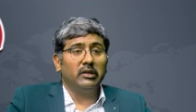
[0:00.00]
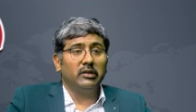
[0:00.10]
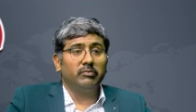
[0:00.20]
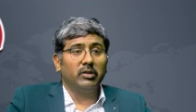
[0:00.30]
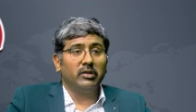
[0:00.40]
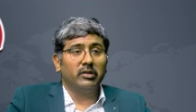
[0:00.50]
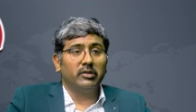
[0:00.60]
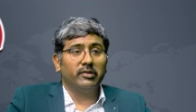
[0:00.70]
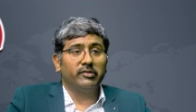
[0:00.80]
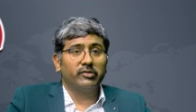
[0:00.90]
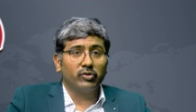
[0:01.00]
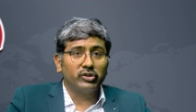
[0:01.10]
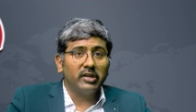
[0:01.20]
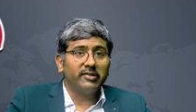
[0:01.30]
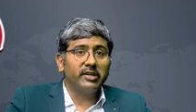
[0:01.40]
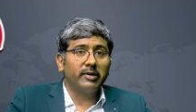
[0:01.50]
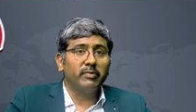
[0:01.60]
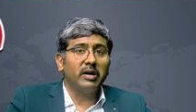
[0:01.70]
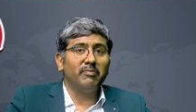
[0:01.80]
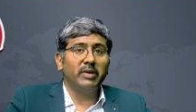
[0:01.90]
uh, uh, the social
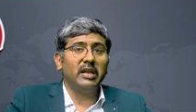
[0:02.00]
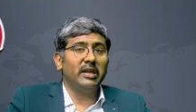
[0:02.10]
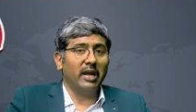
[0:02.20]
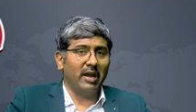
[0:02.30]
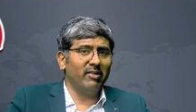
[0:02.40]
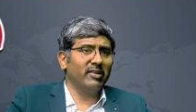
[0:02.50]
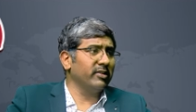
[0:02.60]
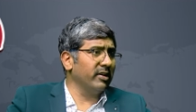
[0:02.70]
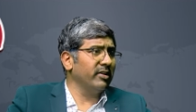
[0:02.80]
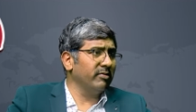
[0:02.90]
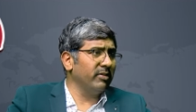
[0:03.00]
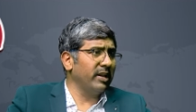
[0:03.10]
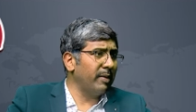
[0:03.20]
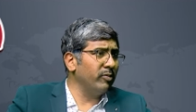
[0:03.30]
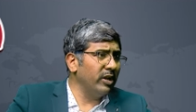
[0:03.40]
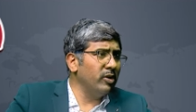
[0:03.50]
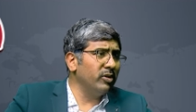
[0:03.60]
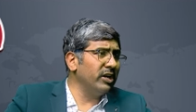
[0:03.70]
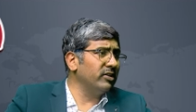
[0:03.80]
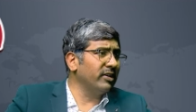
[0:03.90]
stigma mainly. I'll uh,
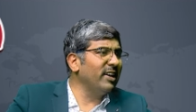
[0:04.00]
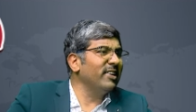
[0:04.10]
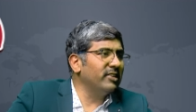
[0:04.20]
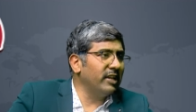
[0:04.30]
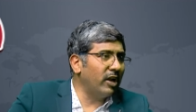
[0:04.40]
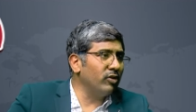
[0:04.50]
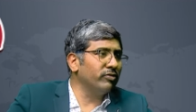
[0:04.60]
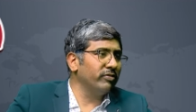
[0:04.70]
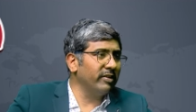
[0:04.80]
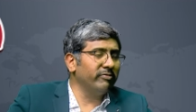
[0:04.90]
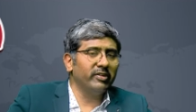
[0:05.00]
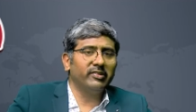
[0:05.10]
enumerate the case scenarios where we